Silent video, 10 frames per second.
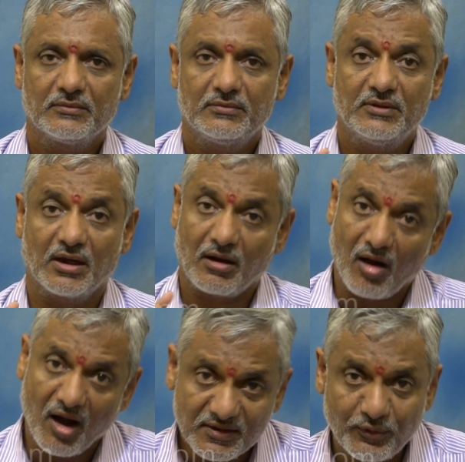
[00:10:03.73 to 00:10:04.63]
The
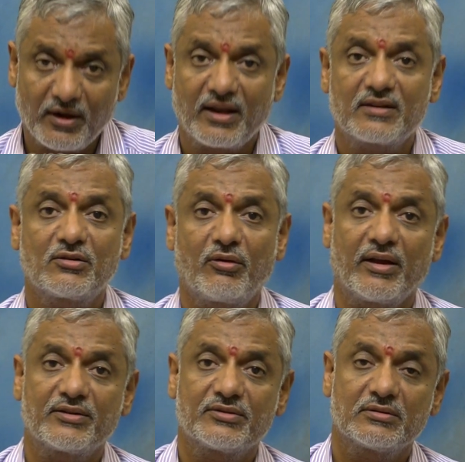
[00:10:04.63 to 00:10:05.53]
cause for
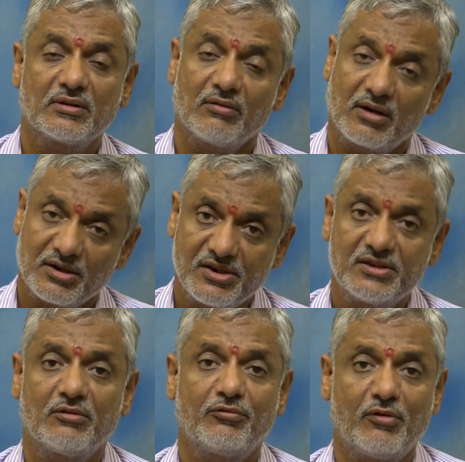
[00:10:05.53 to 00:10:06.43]
earthquakes, our rishis
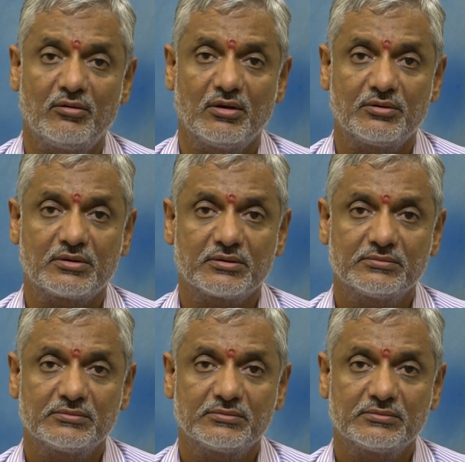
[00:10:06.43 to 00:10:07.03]
have found out